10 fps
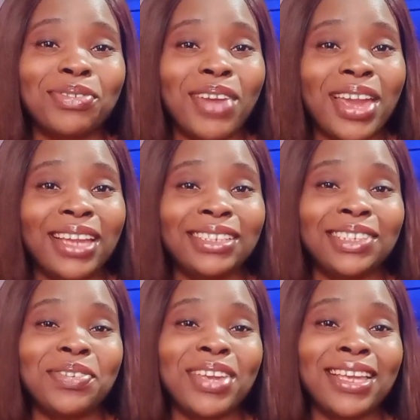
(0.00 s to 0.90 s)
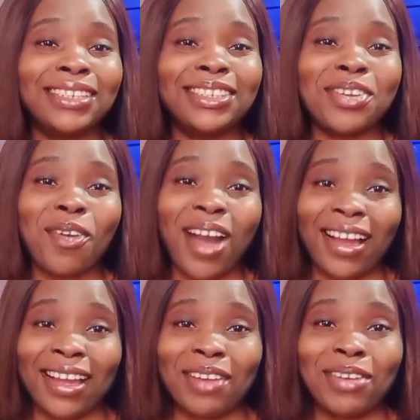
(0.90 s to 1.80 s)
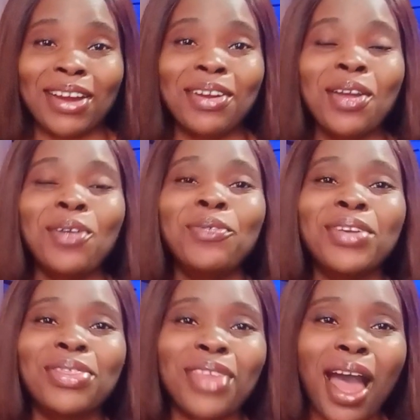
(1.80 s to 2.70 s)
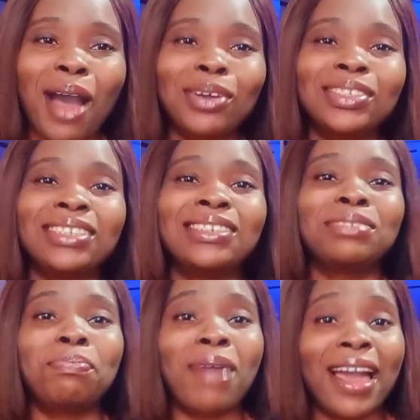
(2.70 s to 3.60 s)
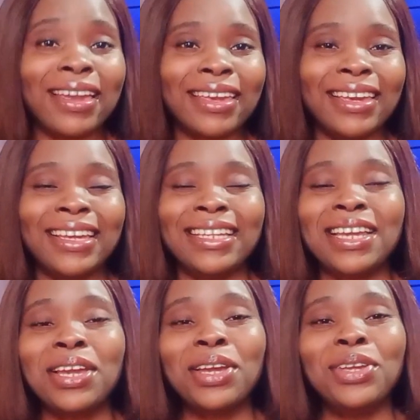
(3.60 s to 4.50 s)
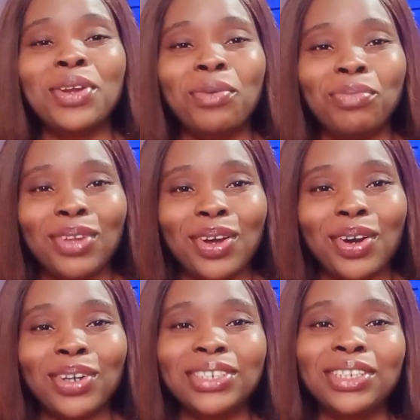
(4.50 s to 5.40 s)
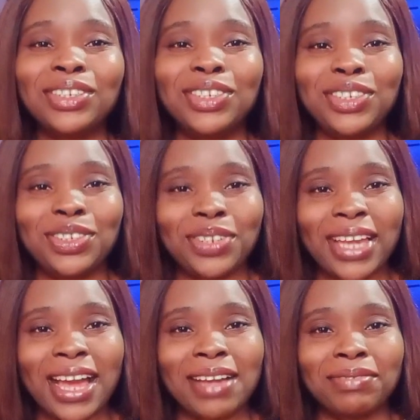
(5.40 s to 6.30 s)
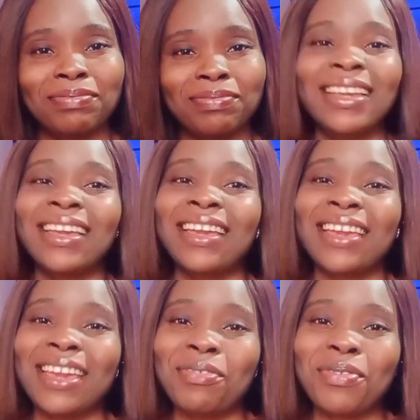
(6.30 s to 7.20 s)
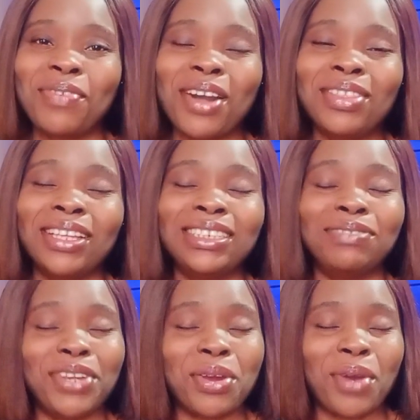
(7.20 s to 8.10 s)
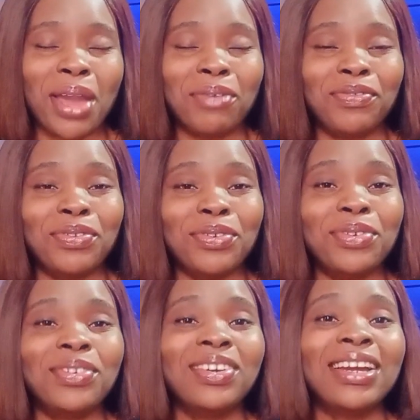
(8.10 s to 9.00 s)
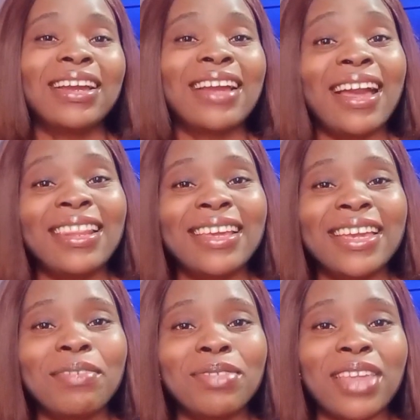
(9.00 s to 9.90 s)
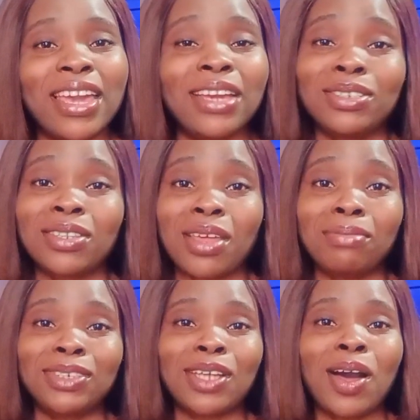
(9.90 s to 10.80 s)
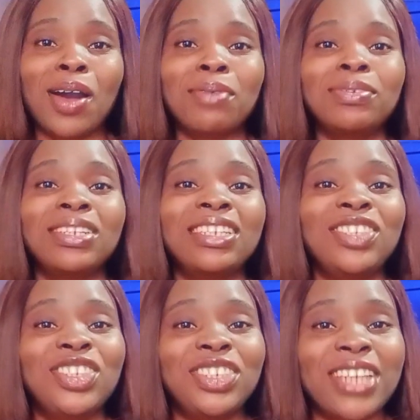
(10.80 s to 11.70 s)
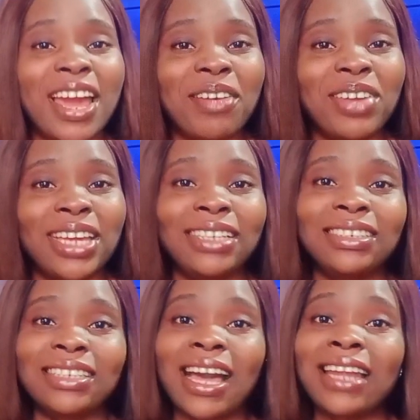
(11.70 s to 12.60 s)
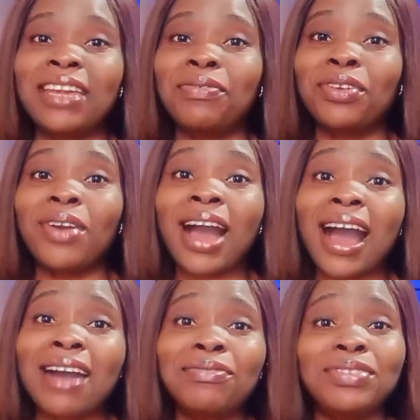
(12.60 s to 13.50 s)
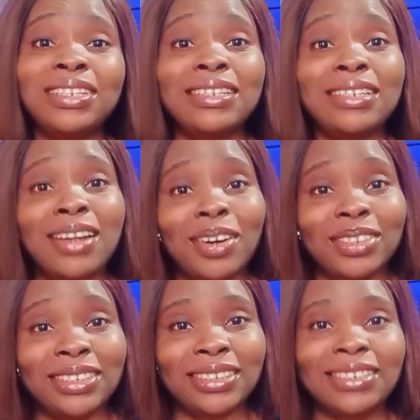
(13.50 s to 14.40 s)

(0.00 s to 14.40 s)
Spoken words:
ways to eat your akara without spiking your blood sugar. If you found this video helpful, kindly give it a huge thumbs up, share it, and if you have not,